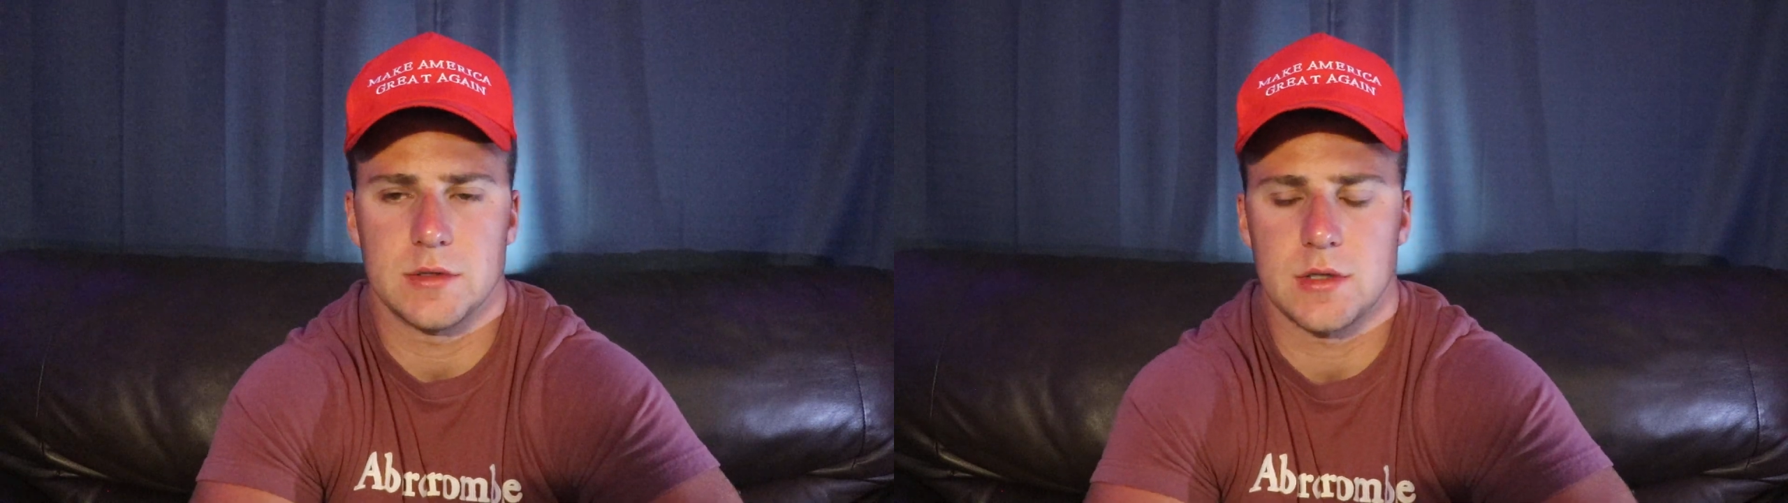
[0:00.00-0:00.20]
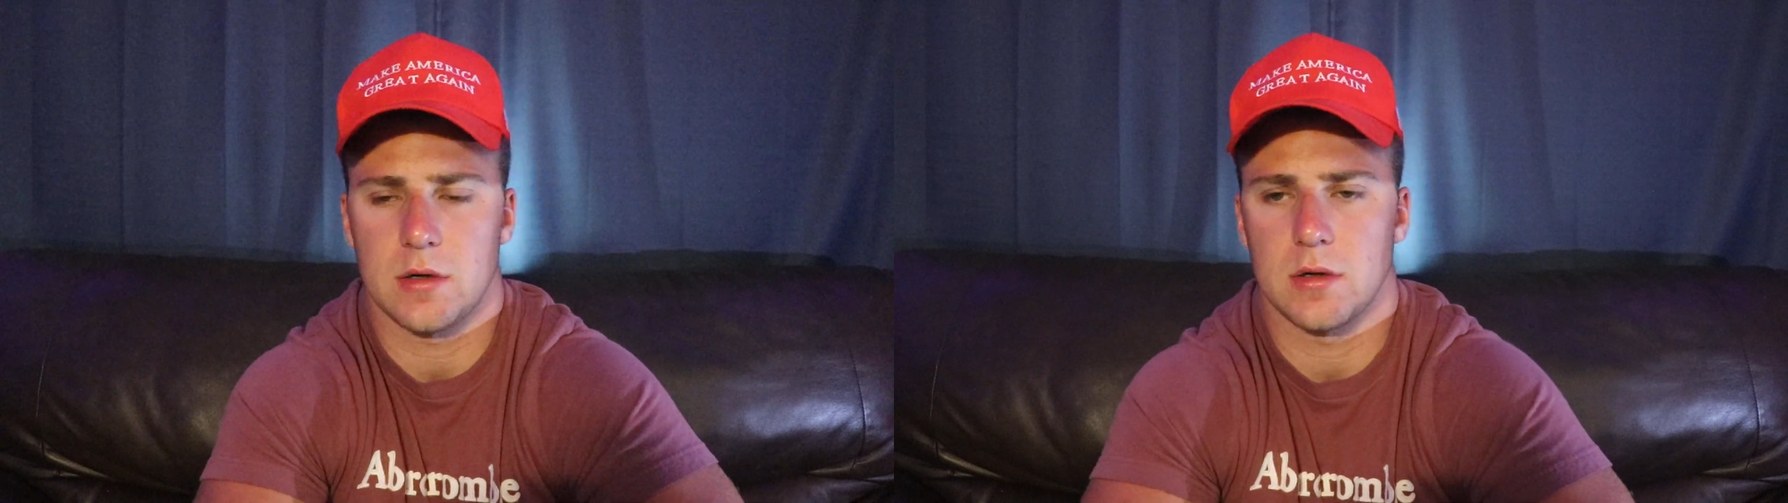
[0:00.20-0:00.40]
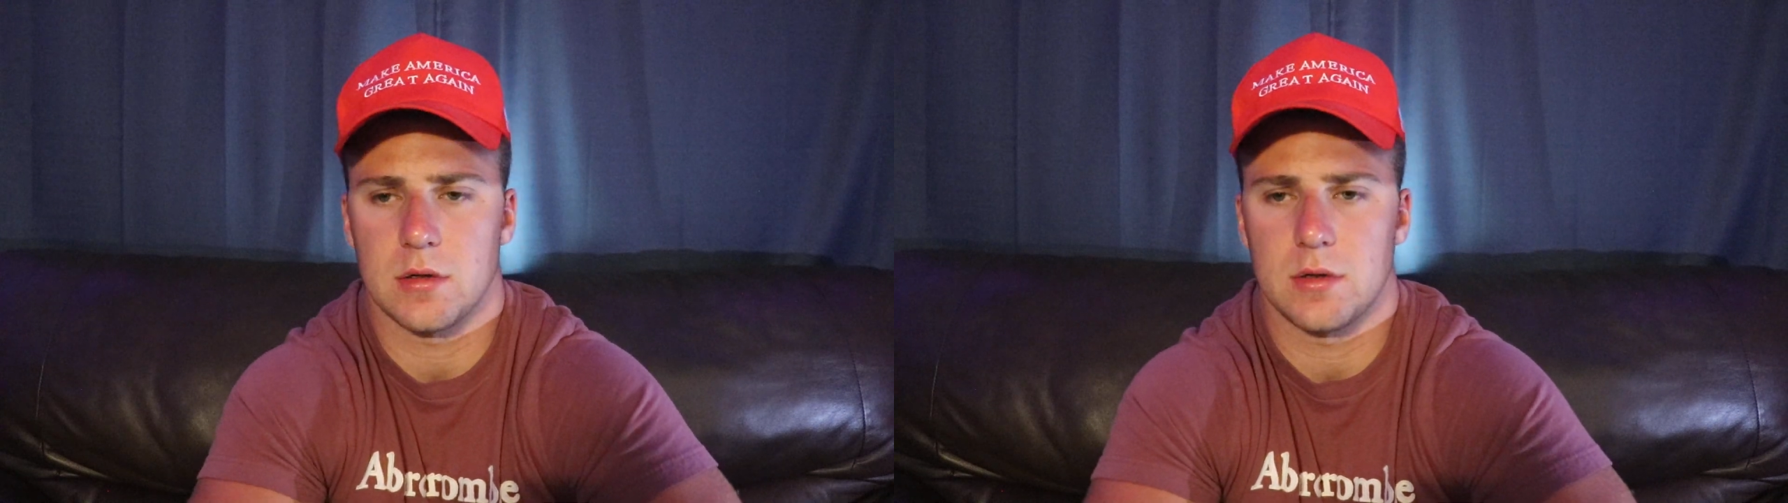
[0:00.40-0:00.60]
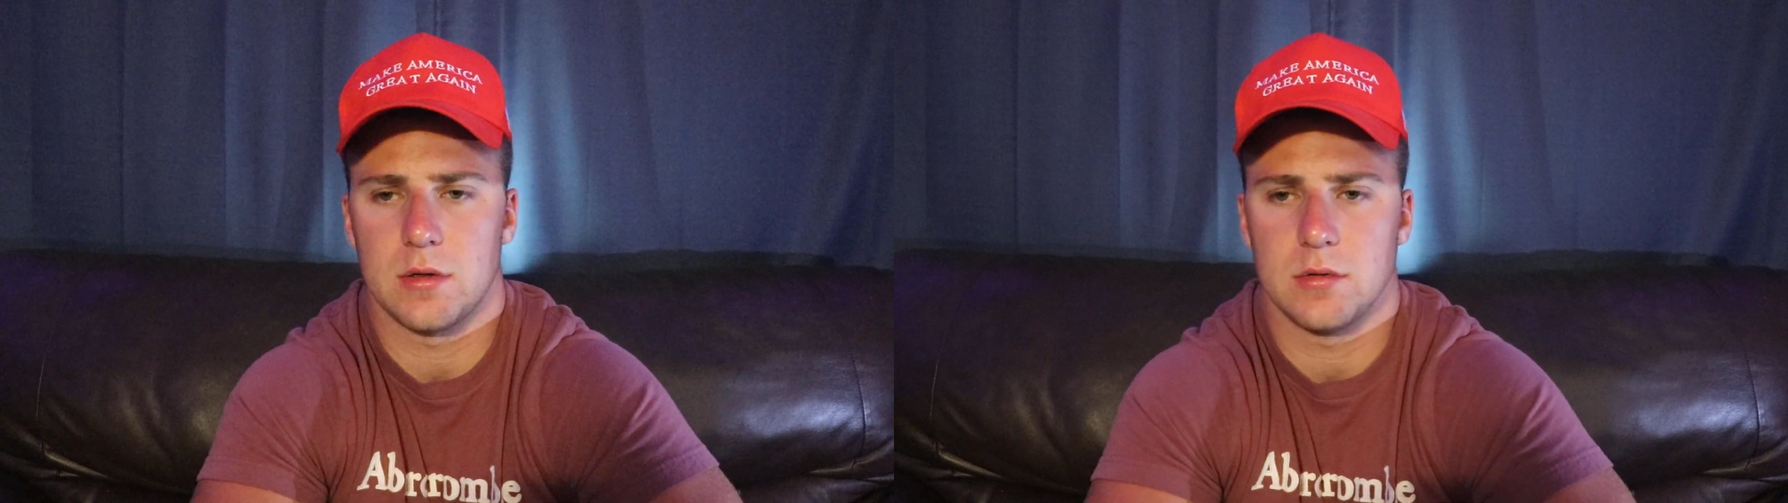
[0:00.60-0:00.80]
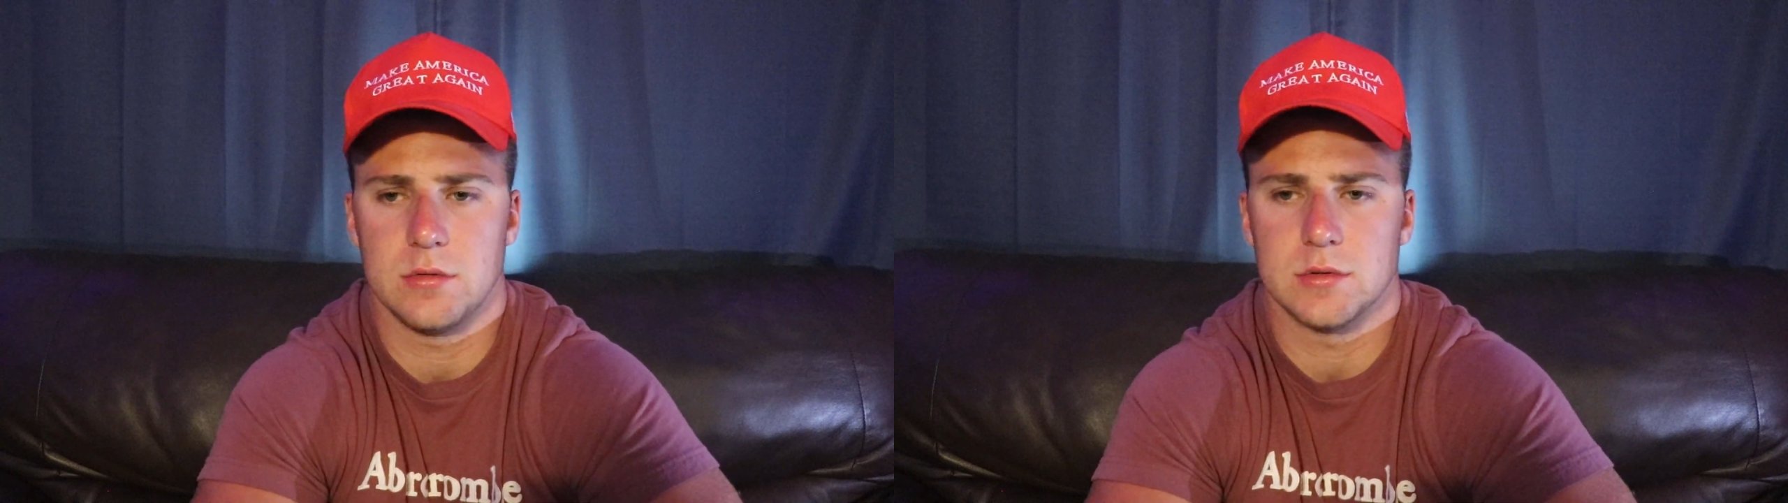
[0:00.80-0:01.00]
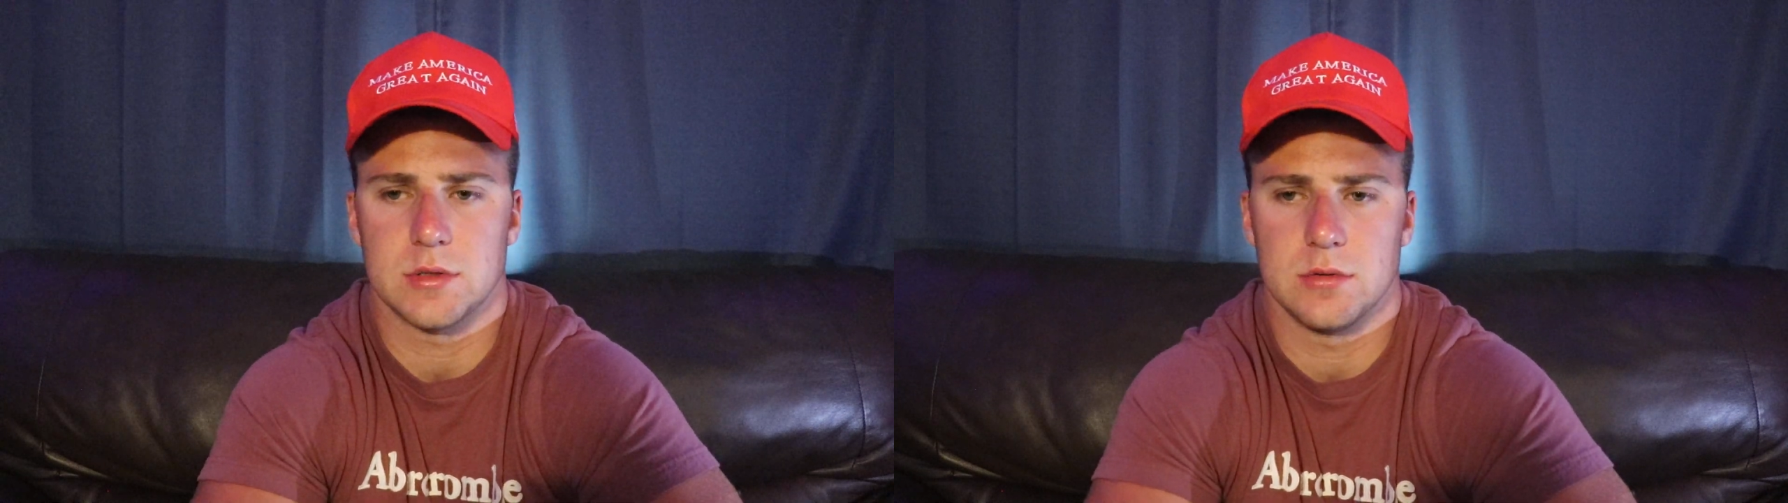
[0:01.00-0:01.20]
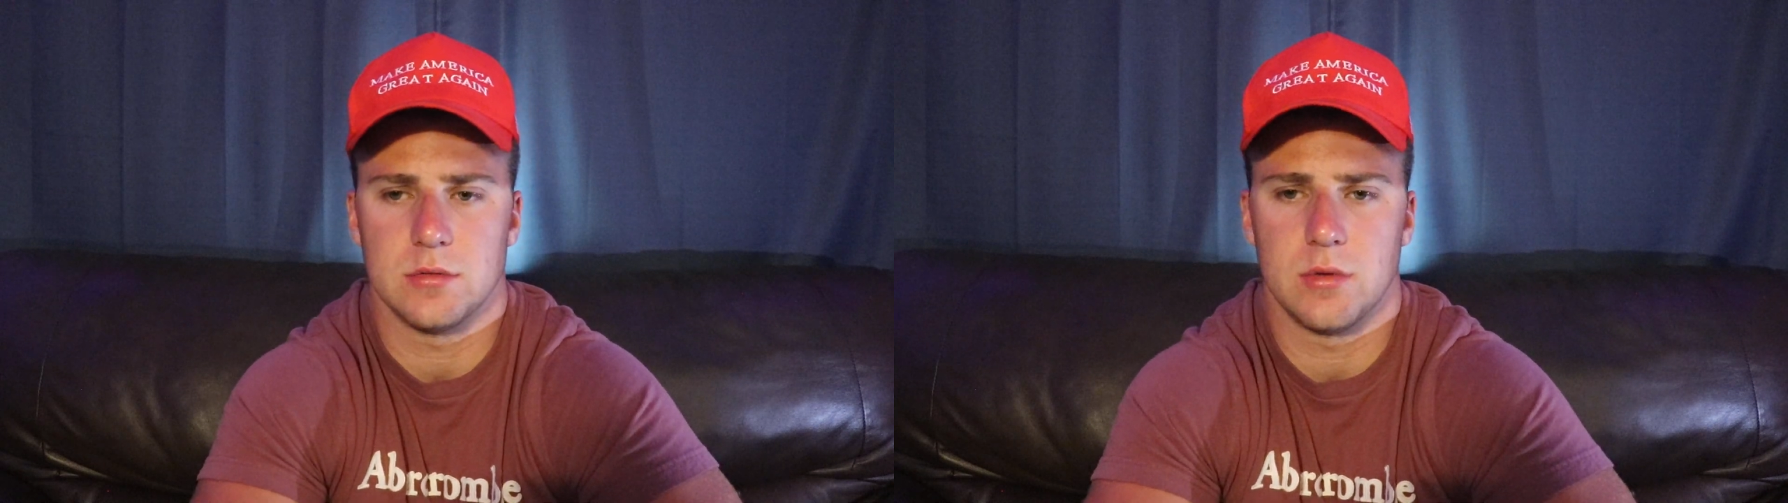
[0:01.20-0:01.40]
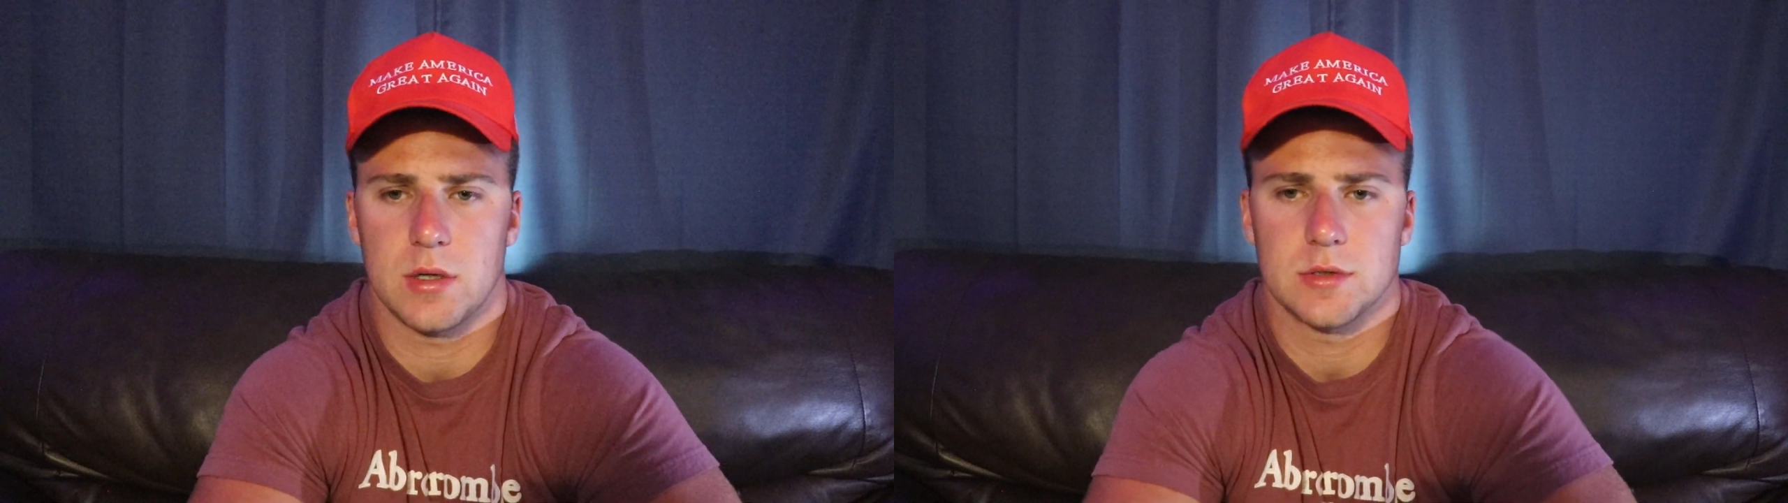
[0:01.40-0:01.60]
you start to learn who is
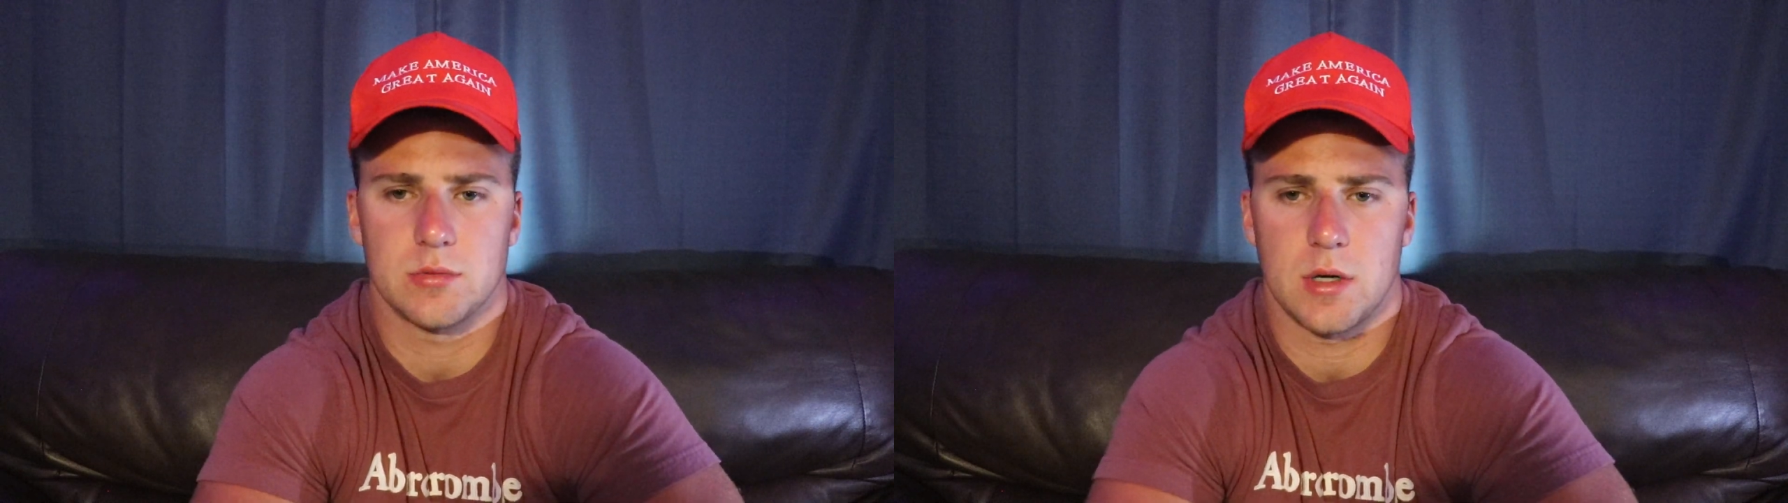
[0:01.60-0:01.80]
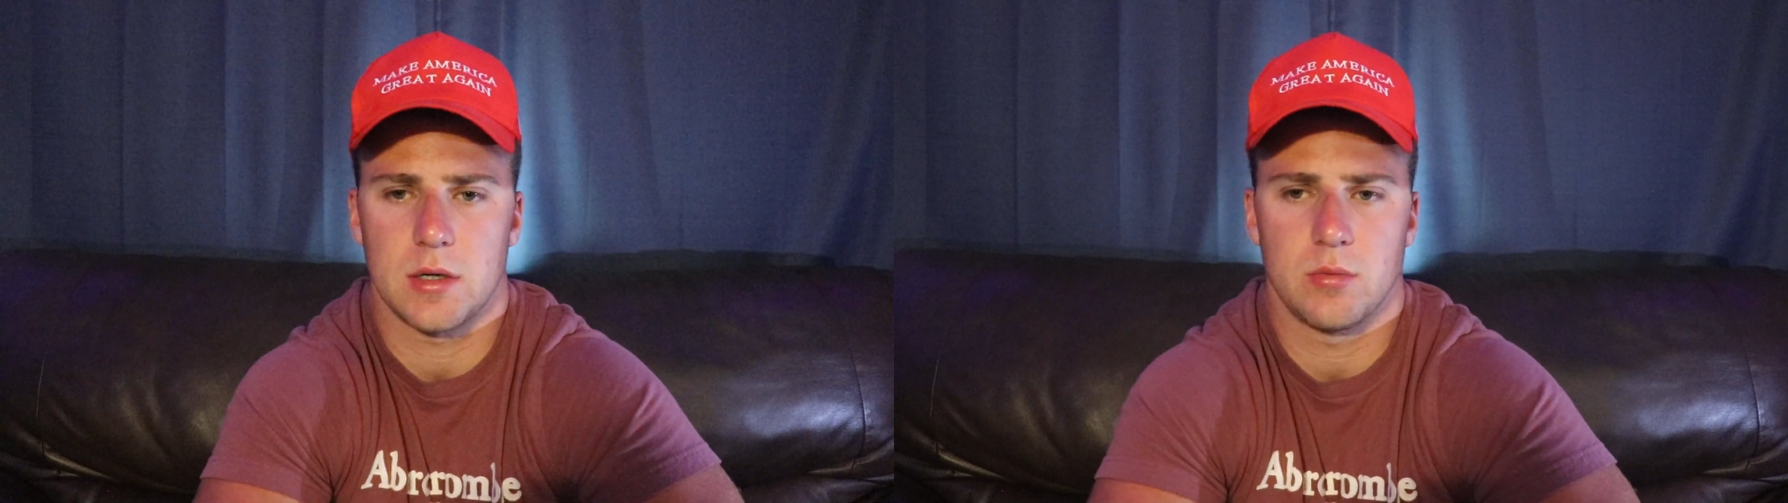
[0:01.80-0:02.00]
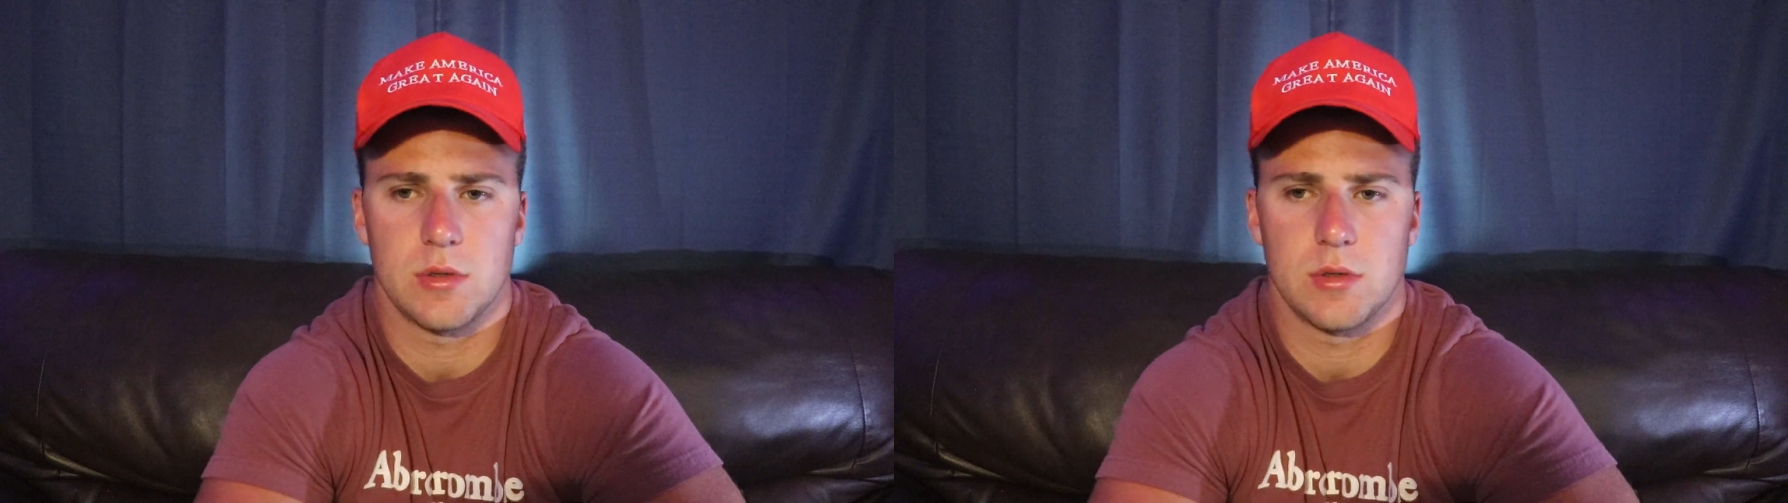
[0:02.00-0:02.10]
who, what is what,